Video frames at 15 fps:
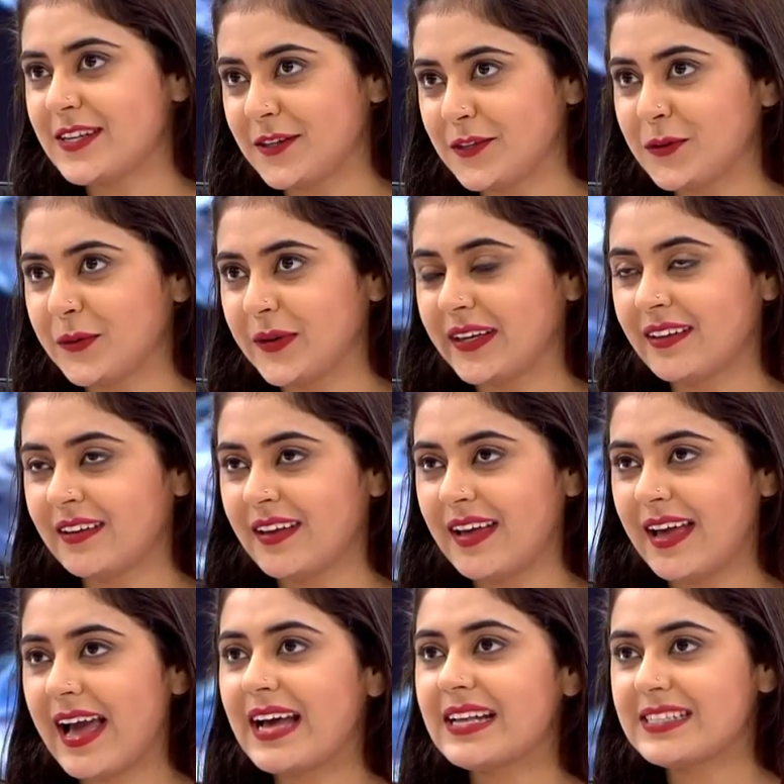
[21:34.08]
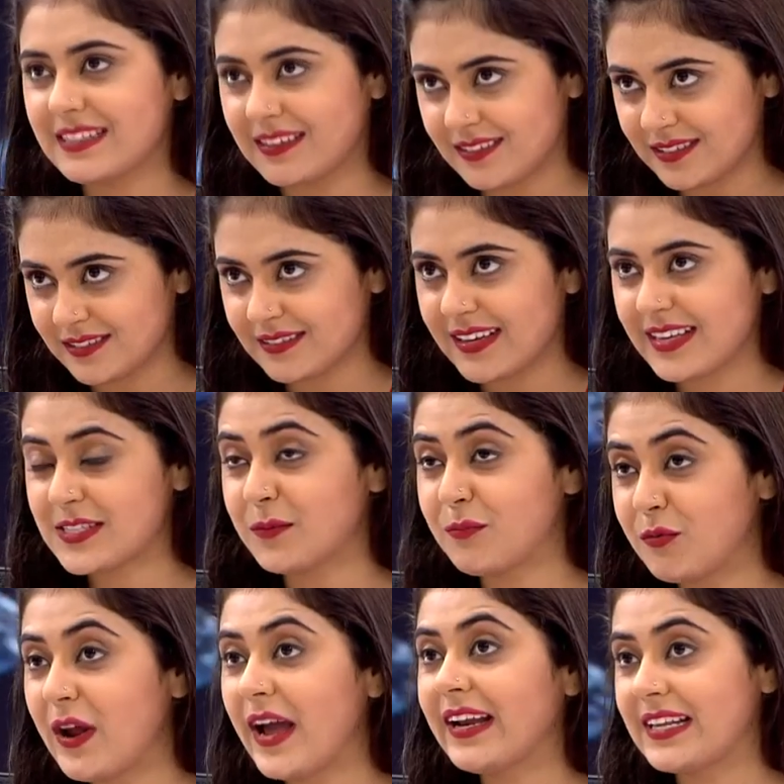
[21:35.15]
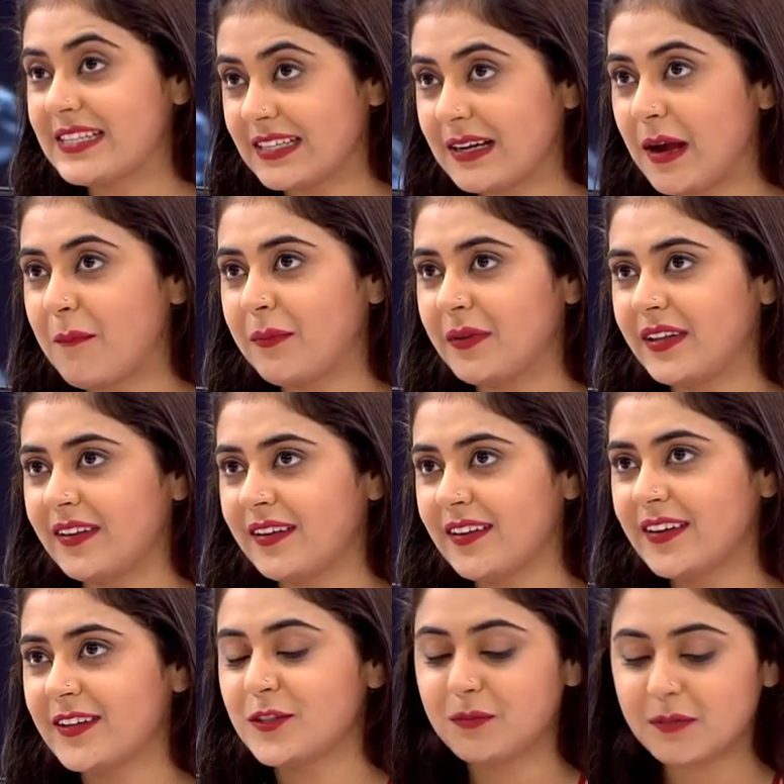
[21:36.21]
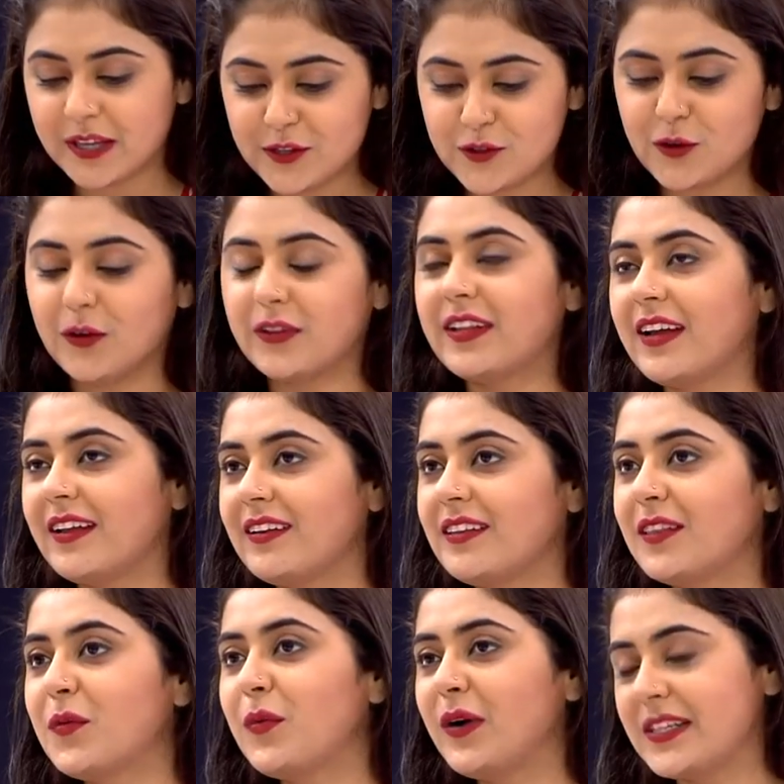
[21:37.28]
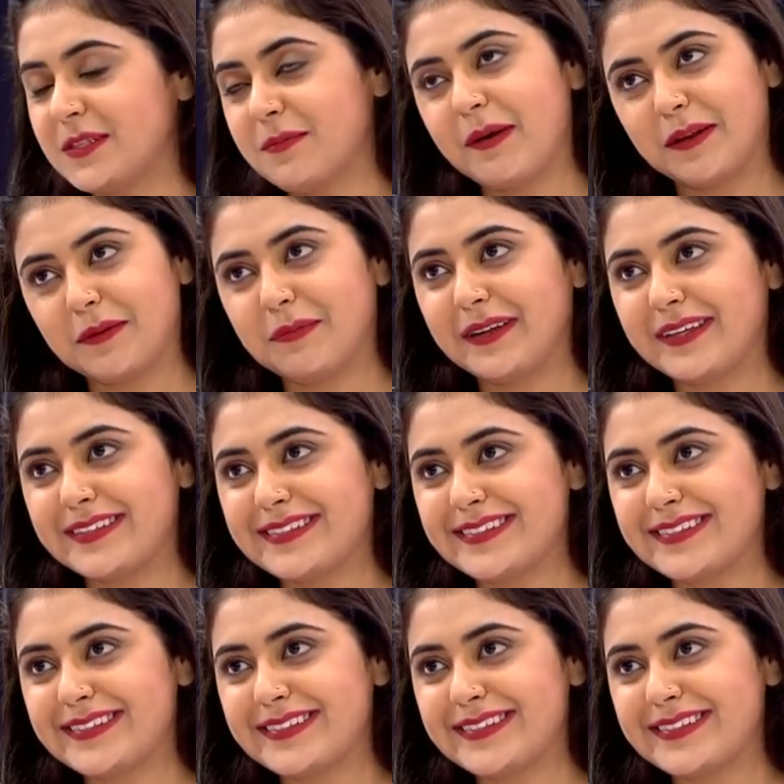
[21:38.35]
are doing as a brand, as a company, to make sure that the world's a better place.